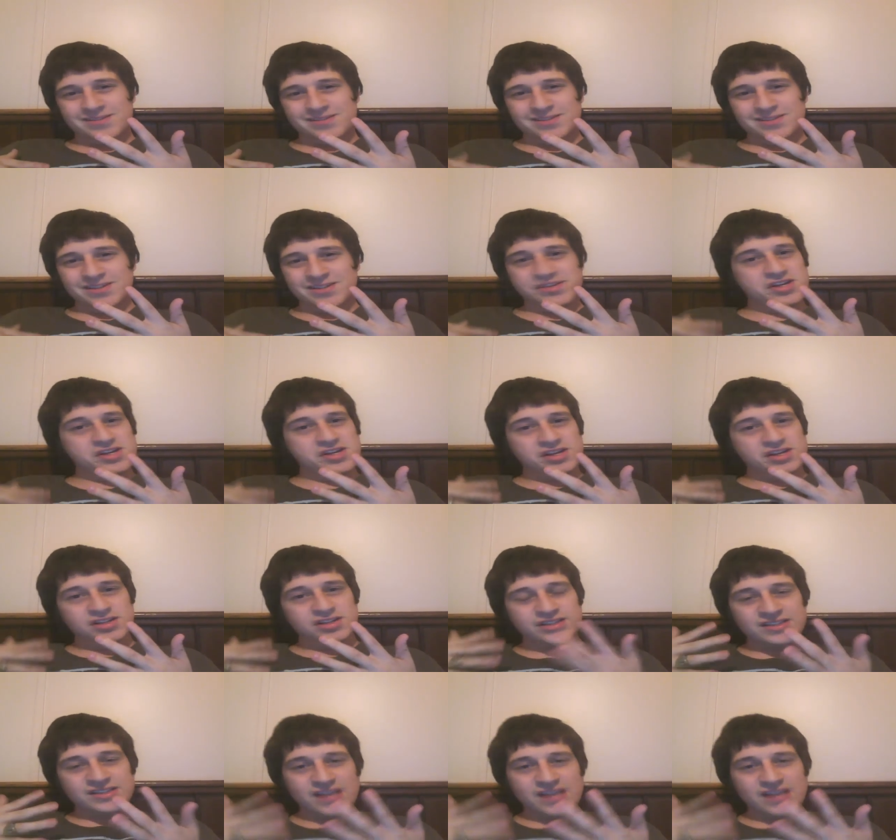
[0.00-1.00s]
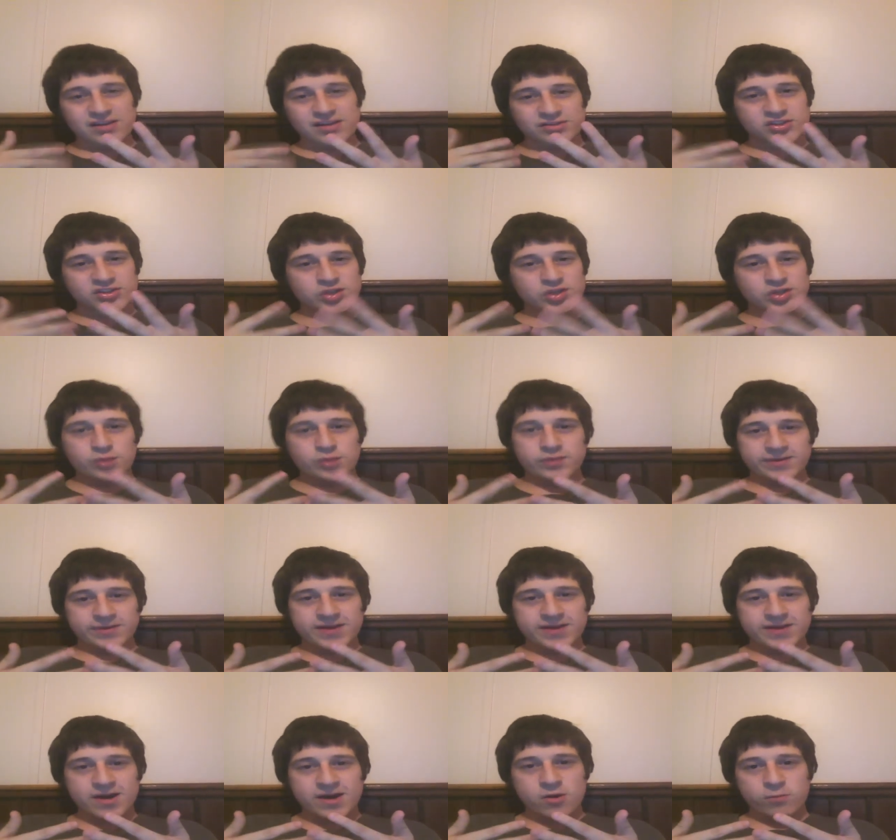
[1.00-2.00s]
It sounds stupid
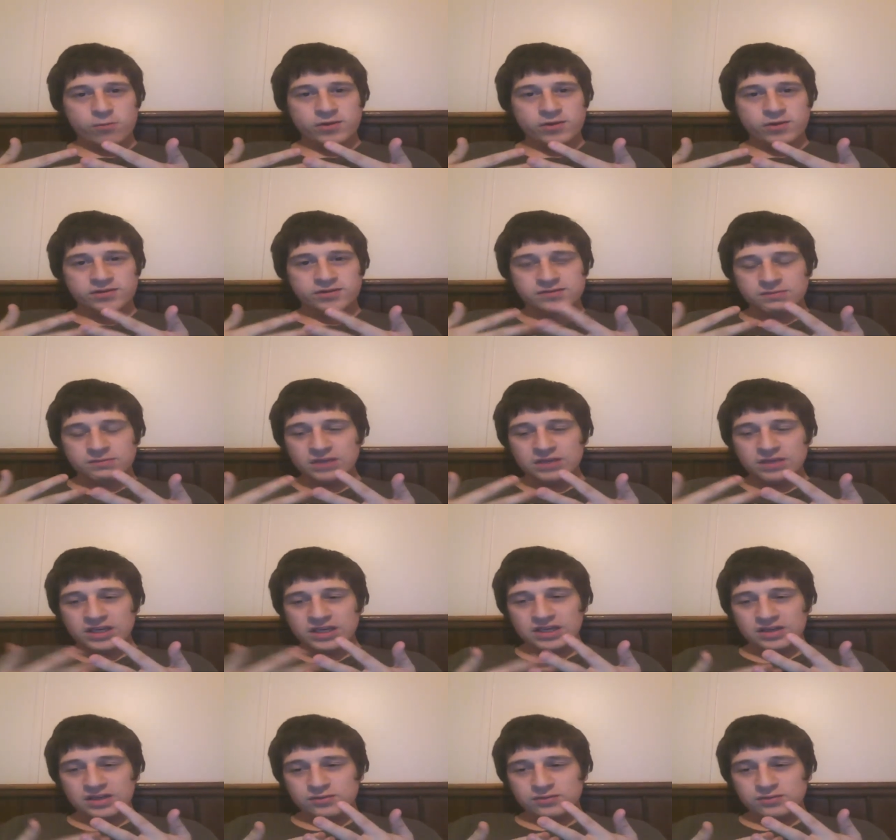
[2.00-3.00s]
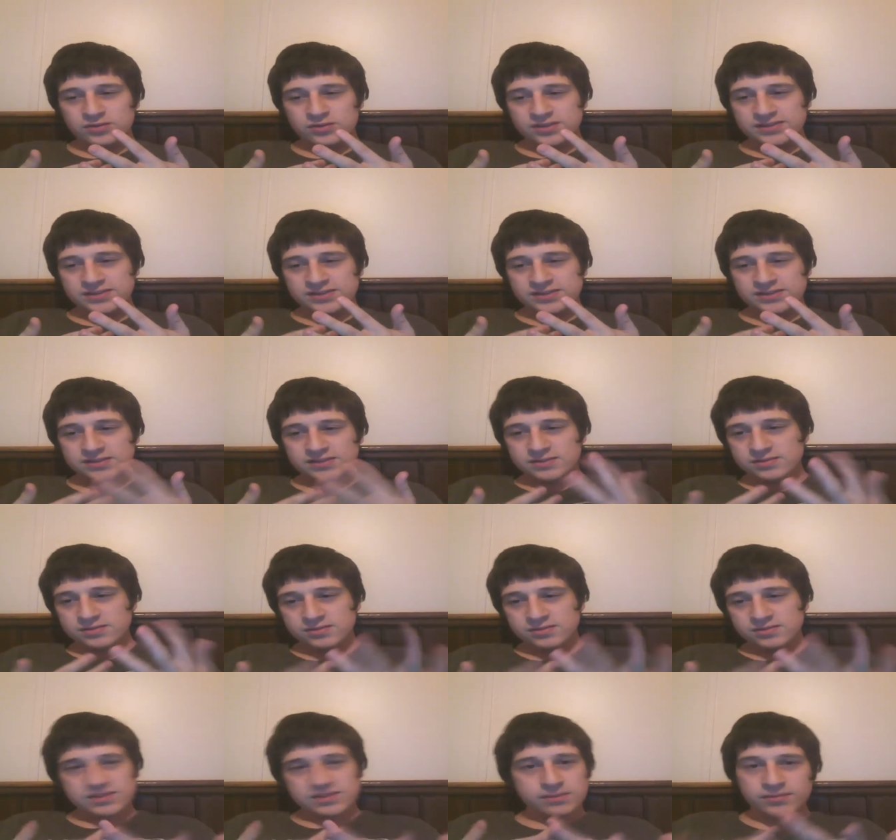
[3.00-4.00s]
now, but to me, it was
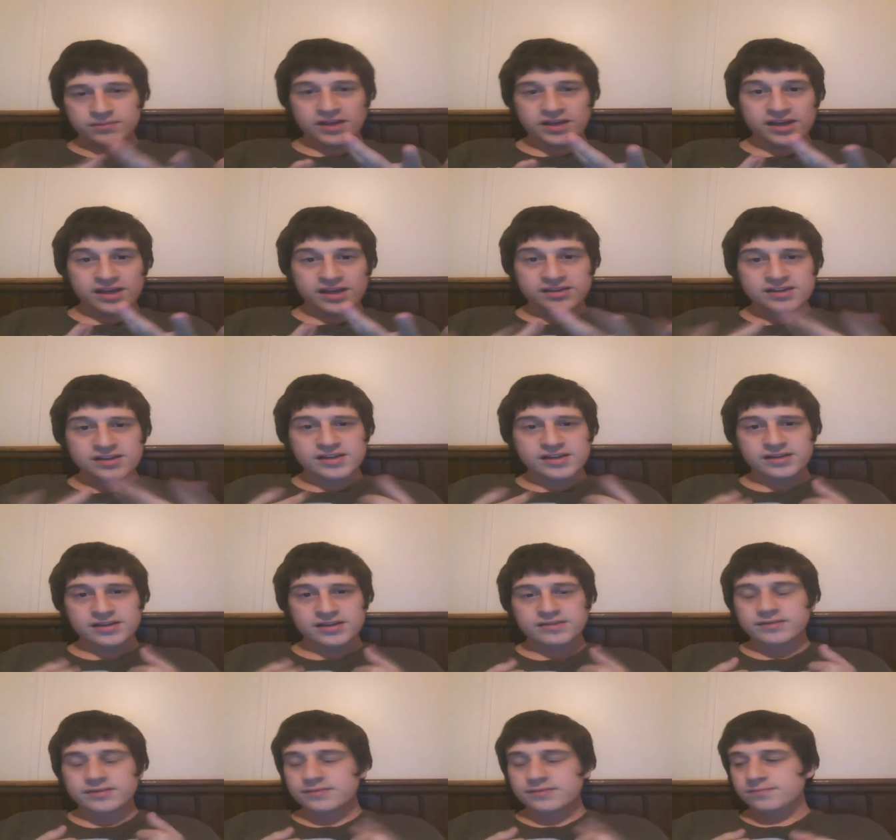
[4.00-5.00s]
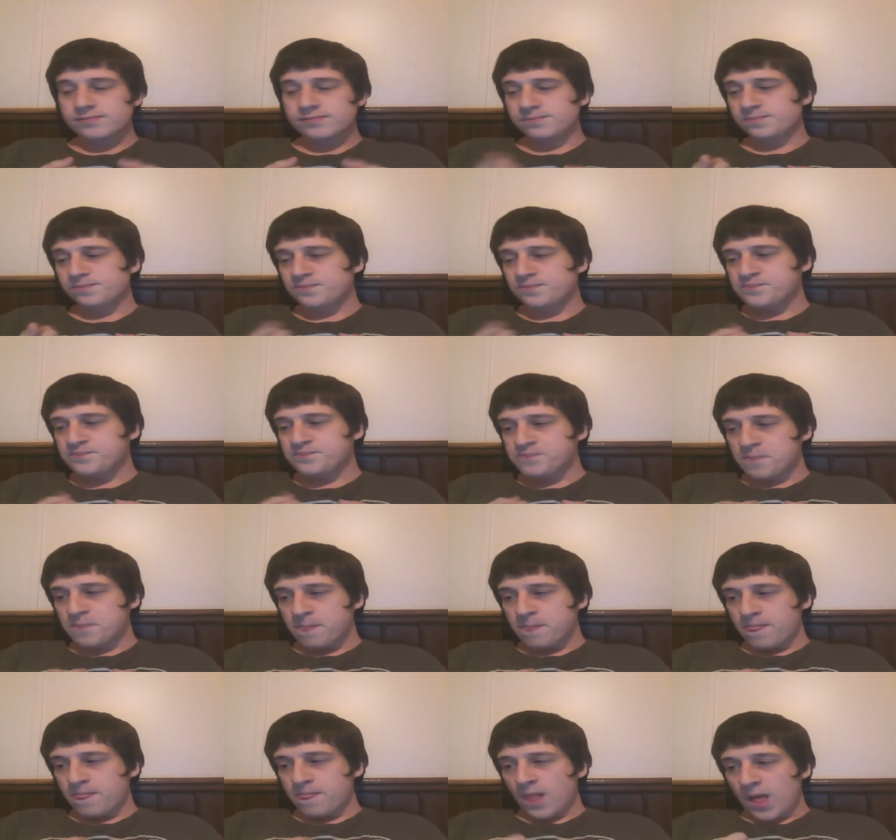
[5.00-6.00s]
something I did.
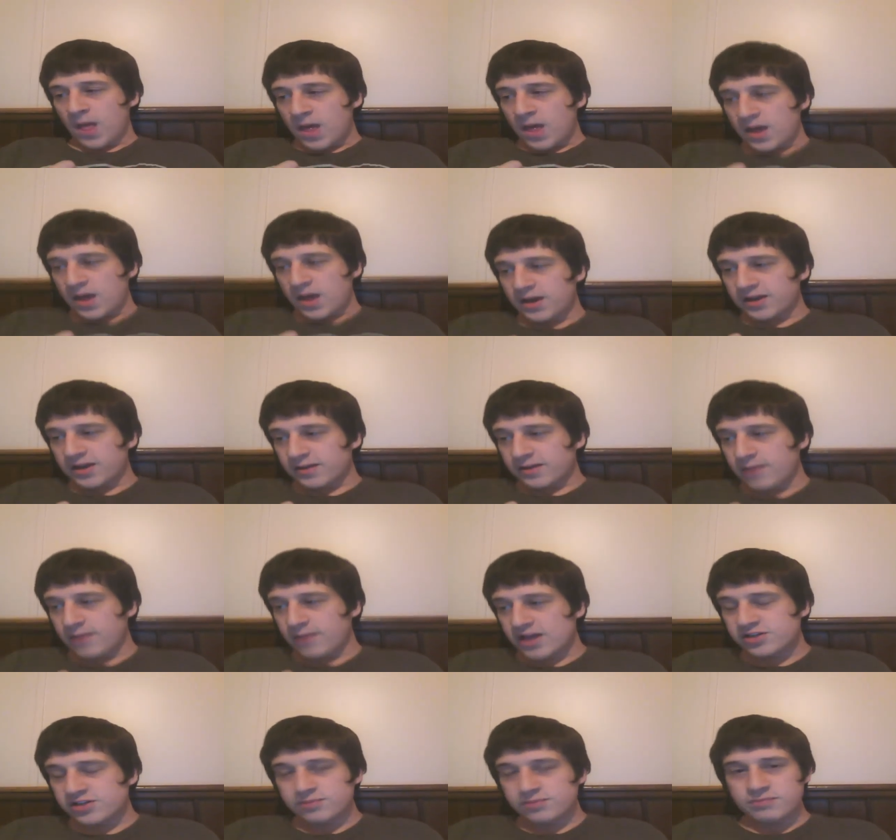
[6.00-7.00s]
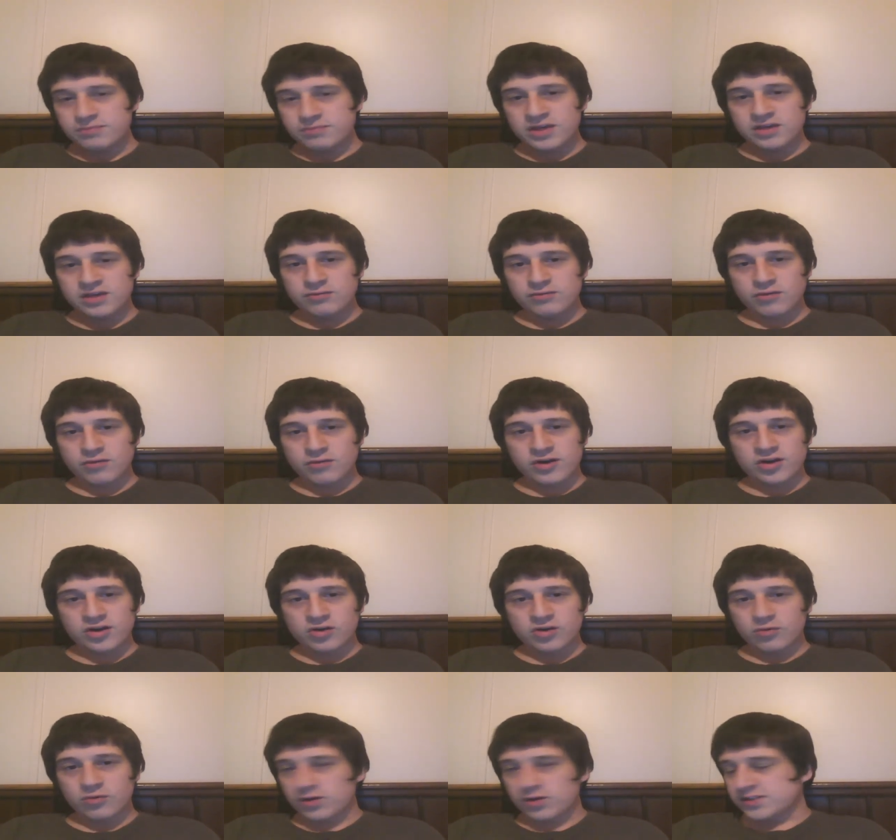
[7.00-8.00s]
And I can imagine me running
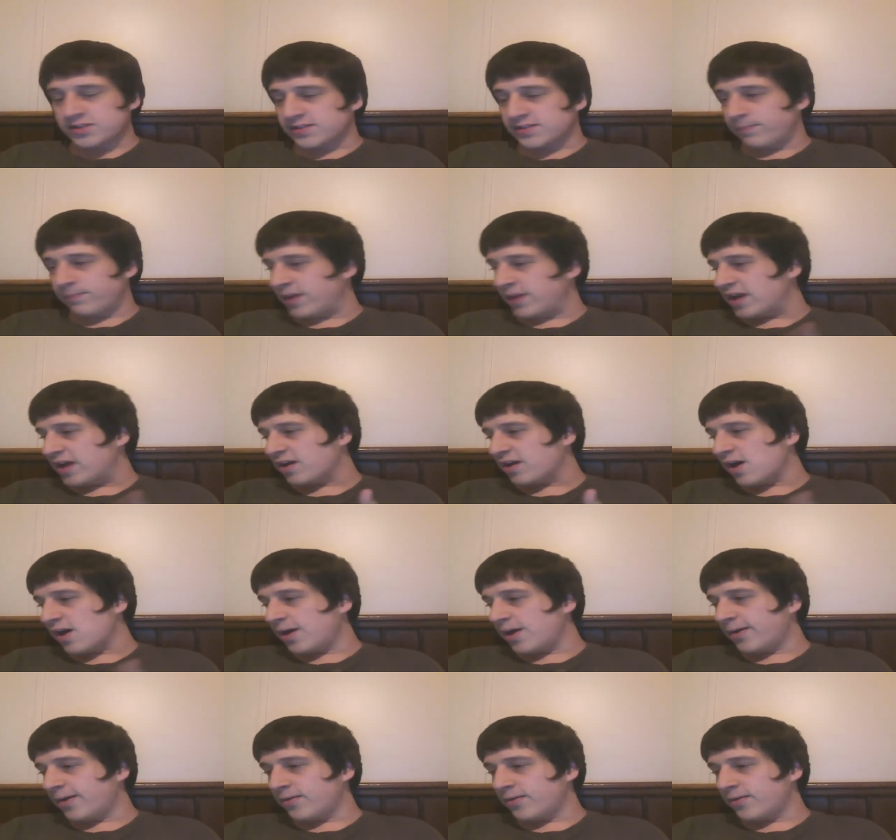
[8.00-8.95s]
across to Bagon on the